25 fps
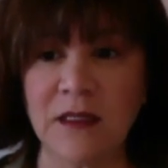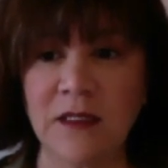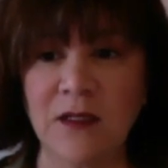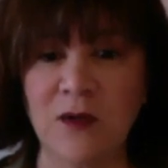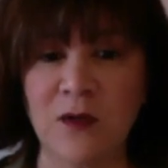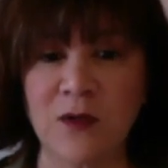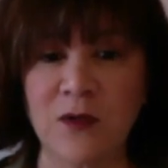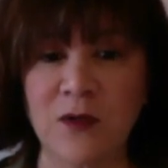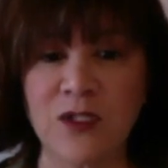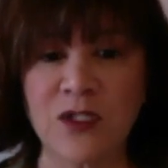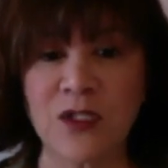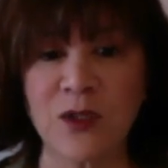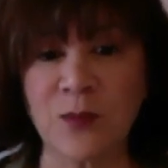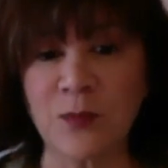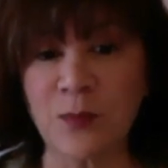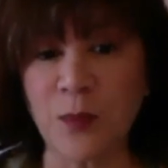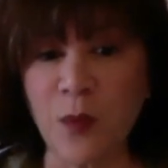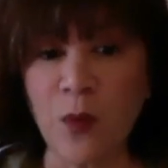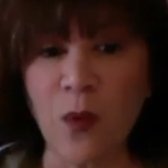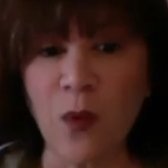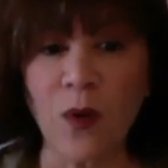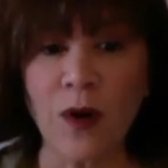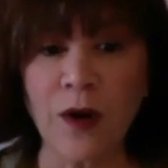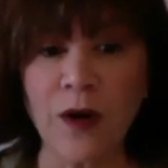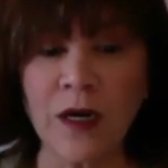your
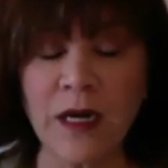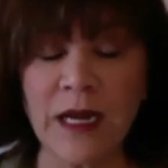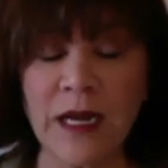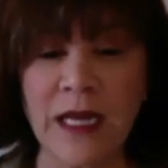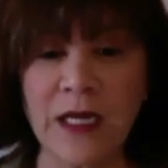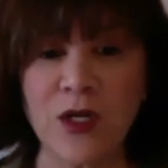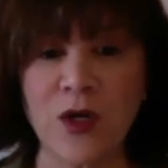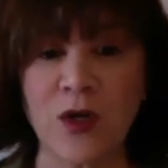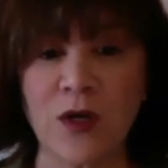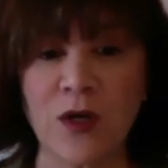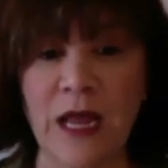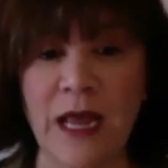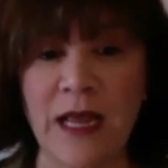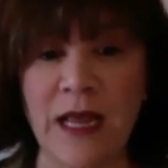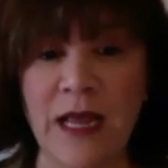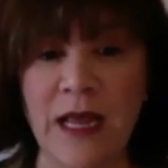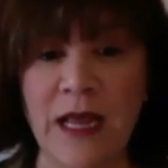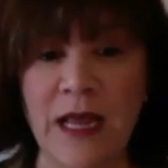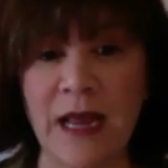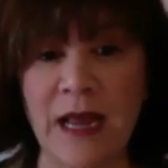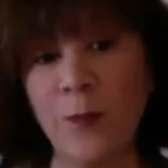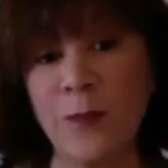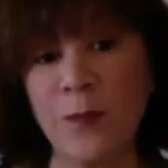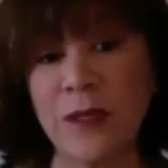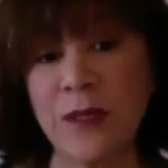support and
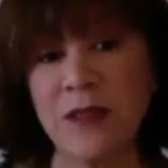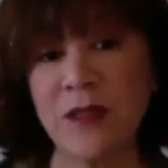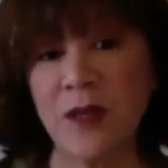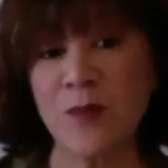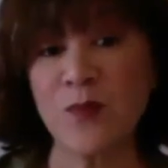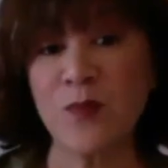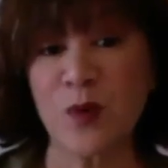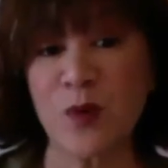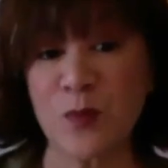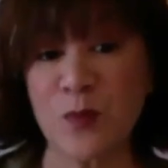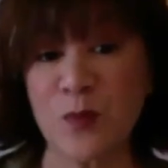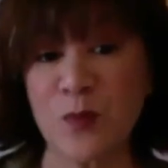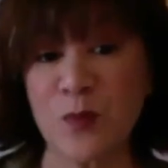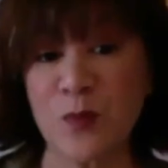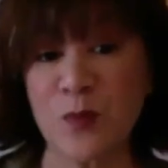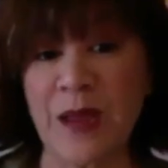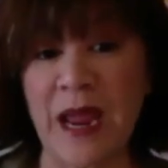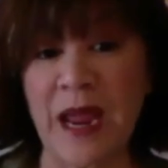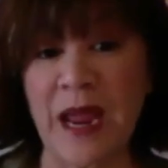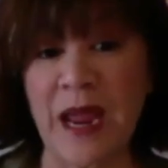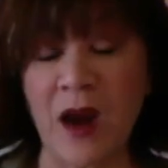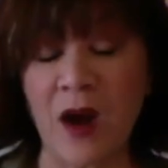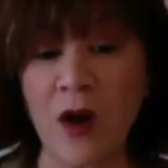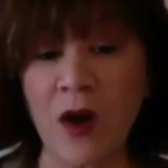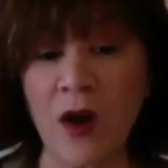helping them
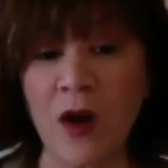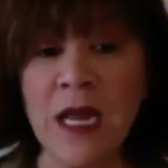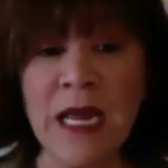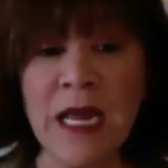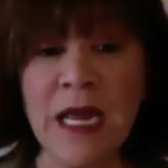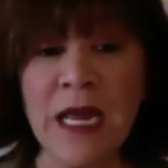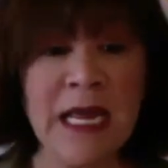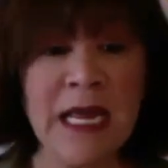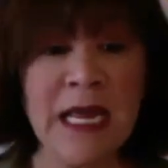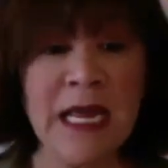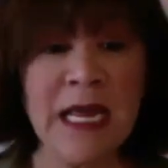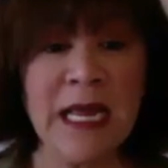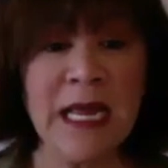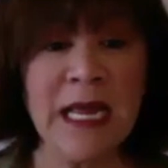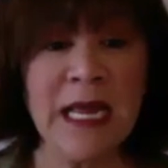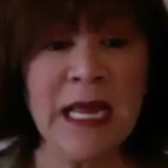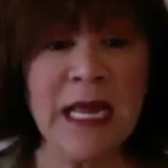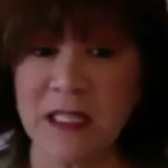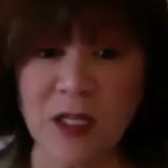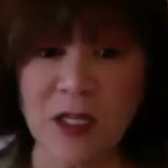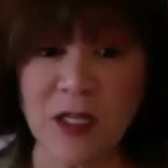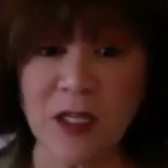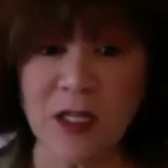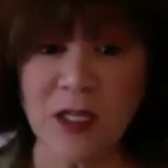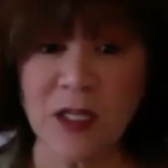prepare is
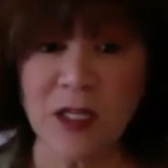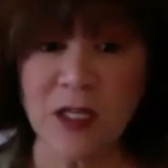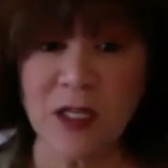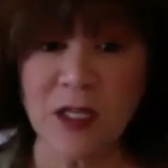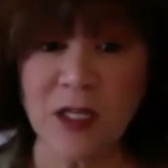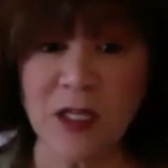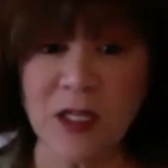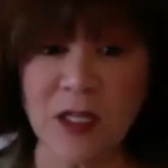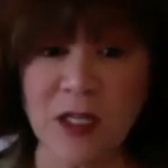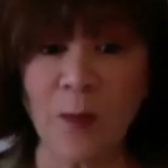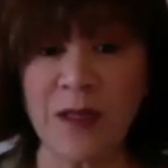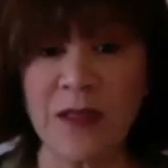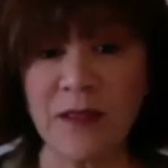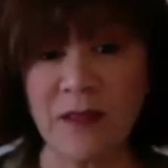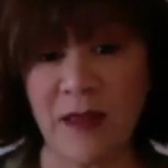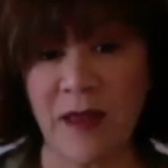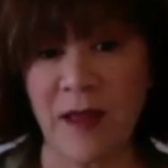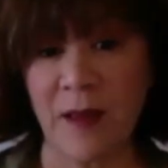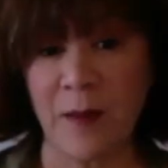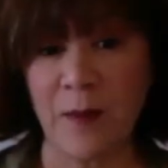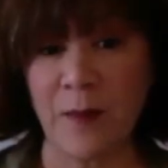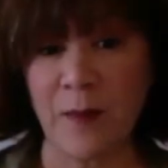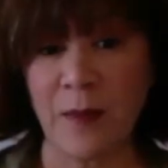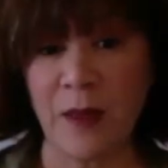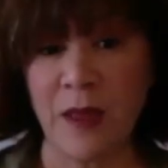literally helping
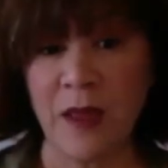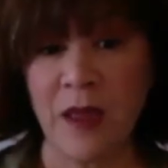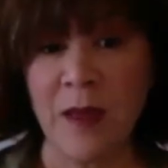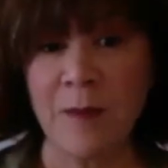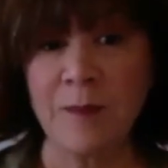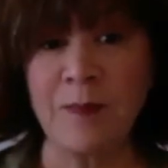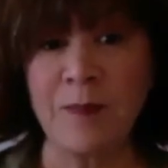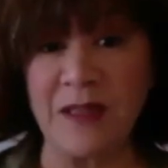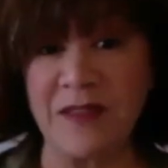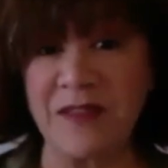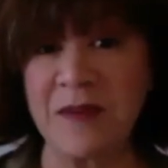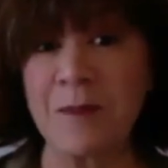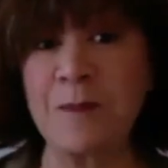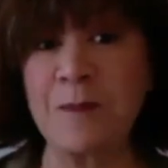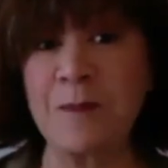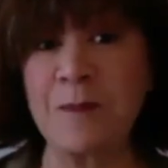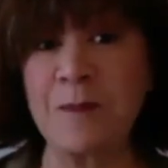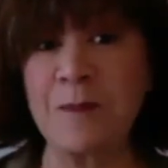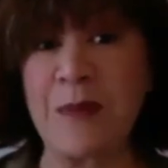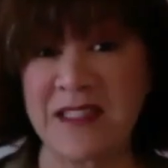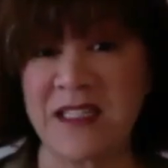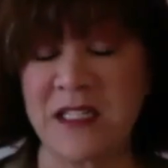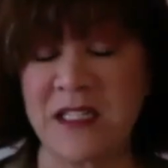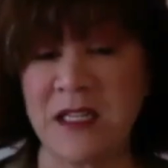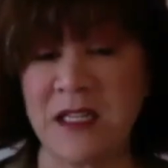them be the
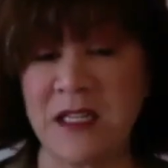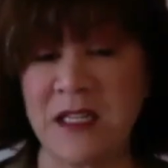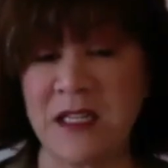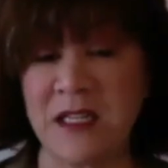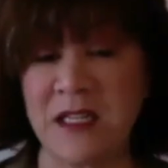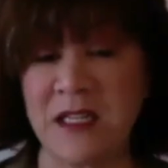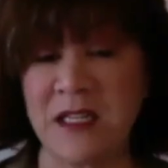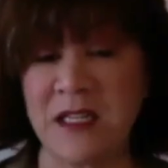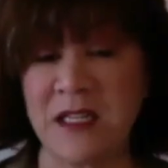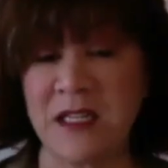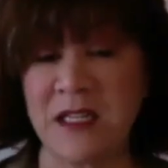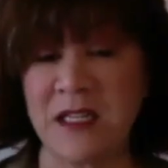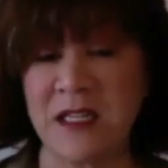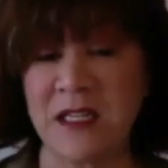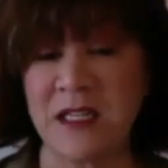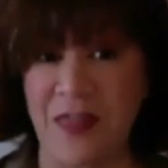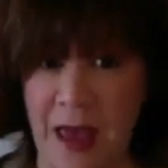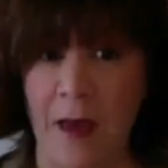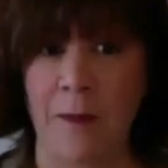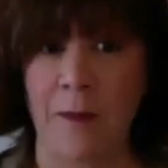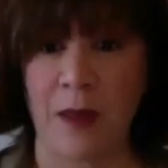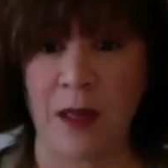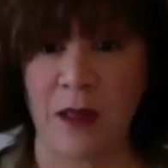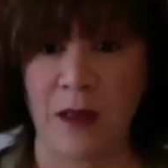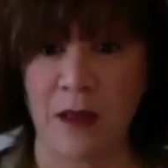best
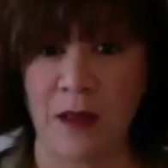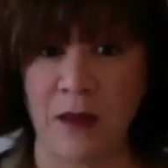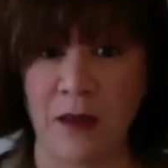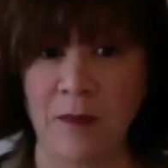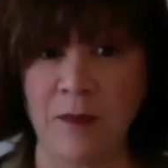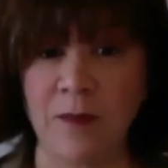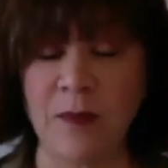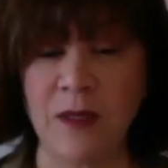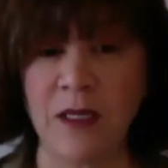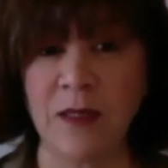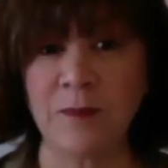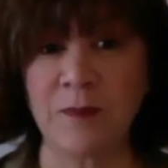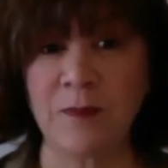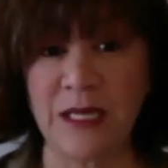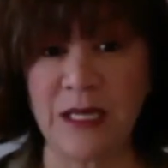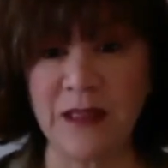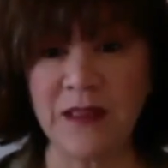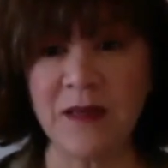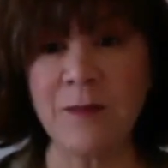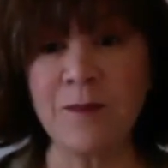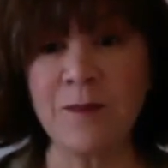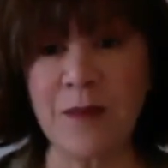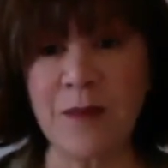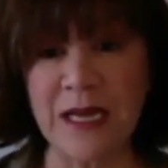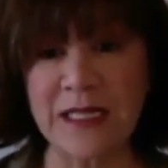them, be
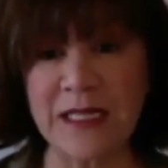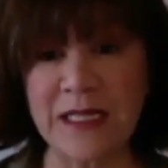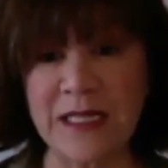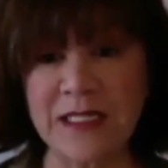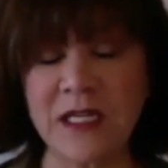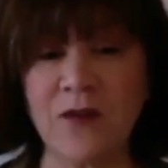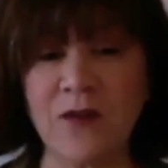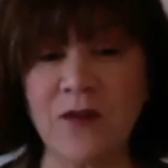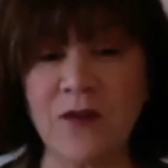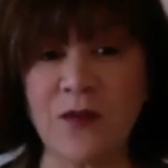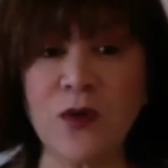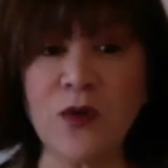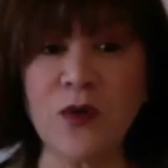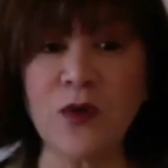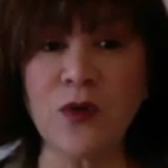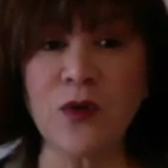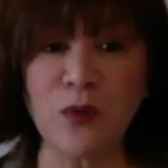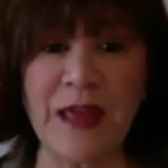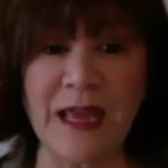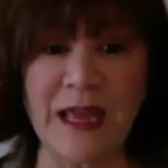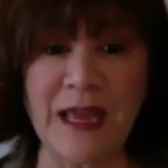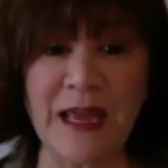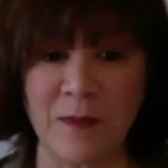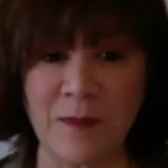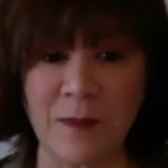the best of who
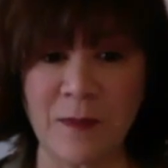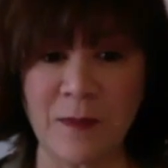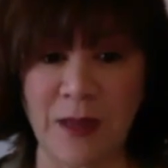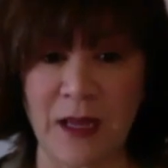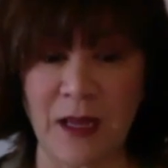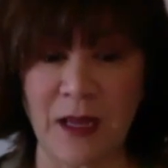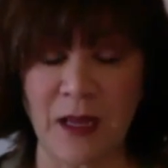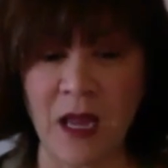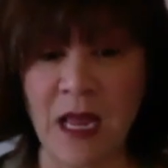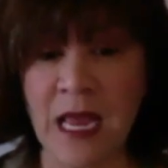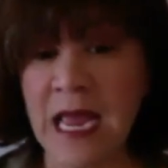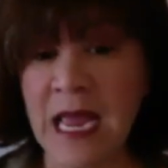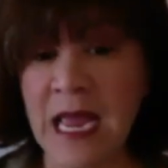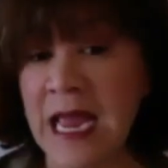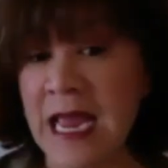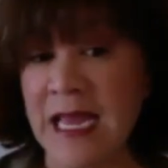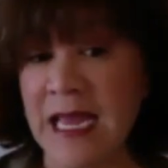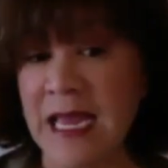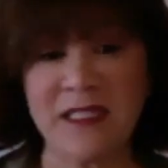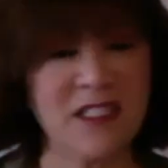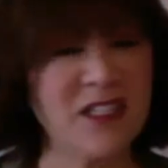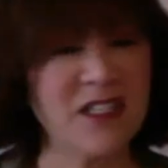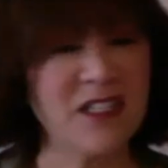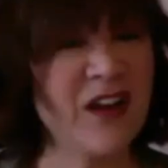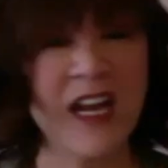they can be.
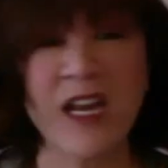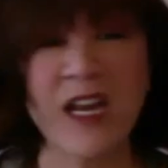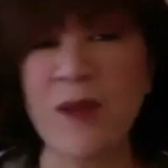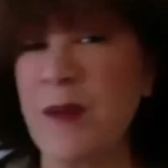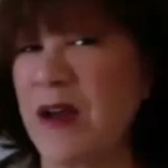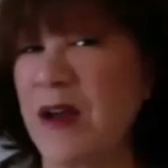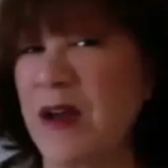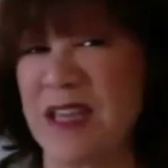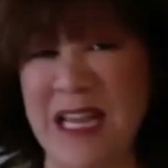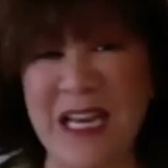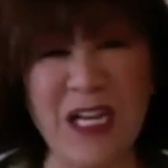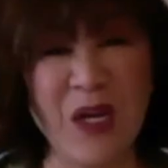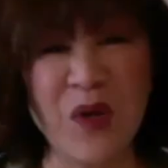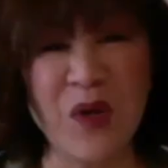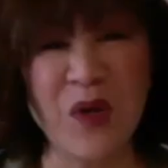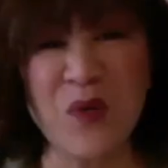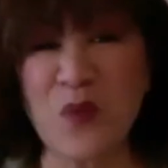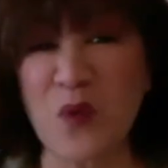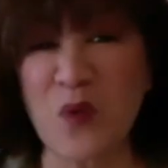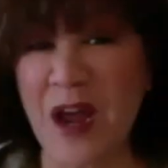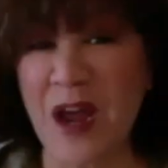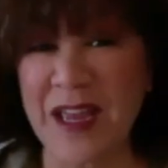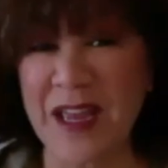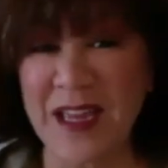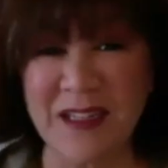It's not about getting it
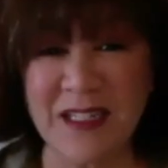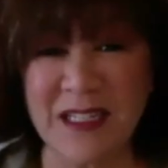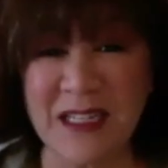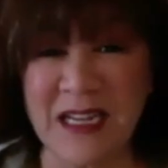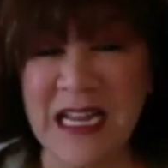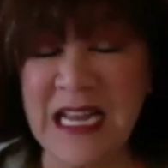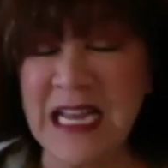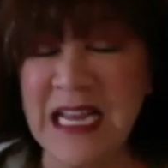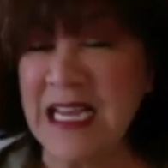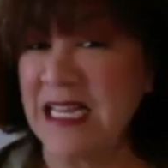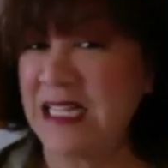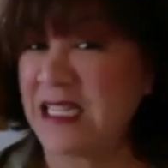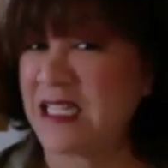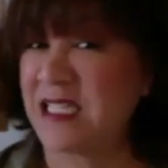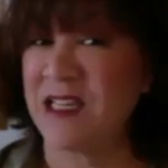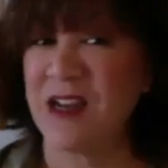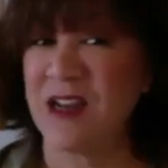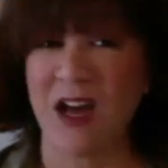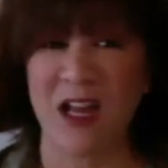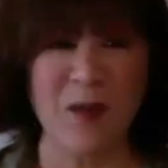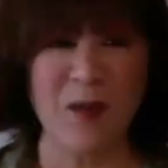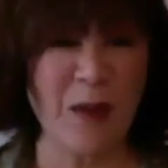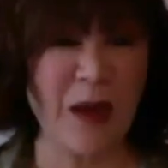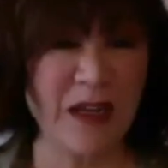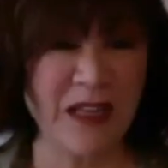right. It's not
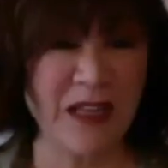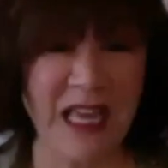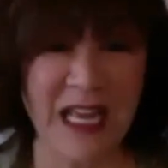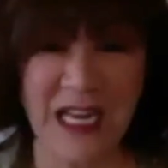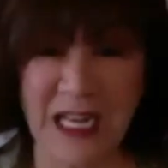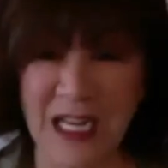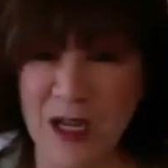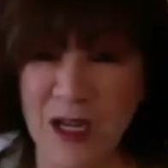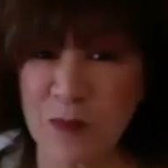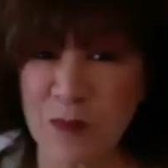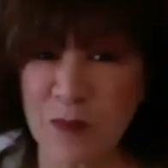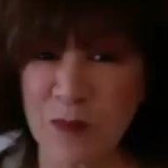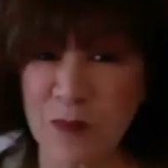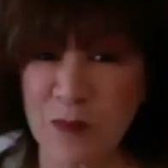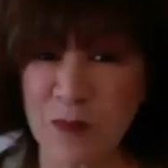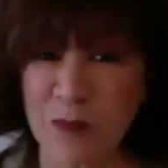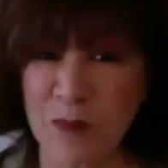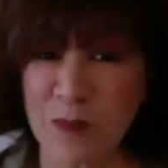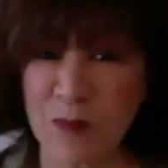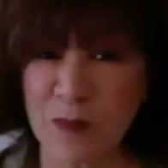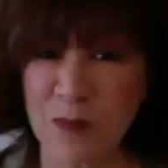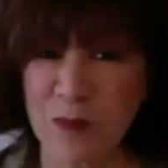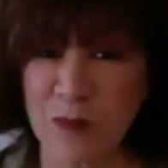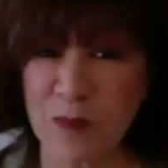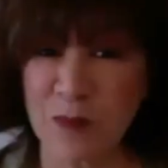about getting it
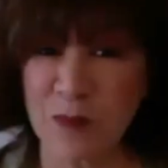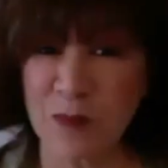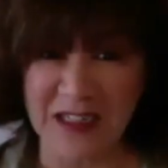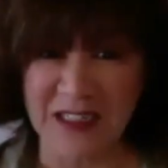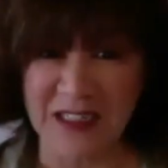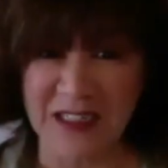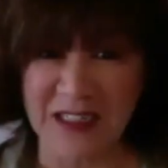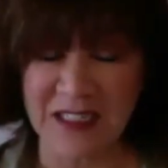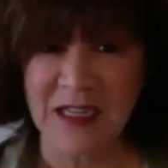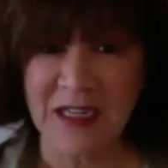perfect,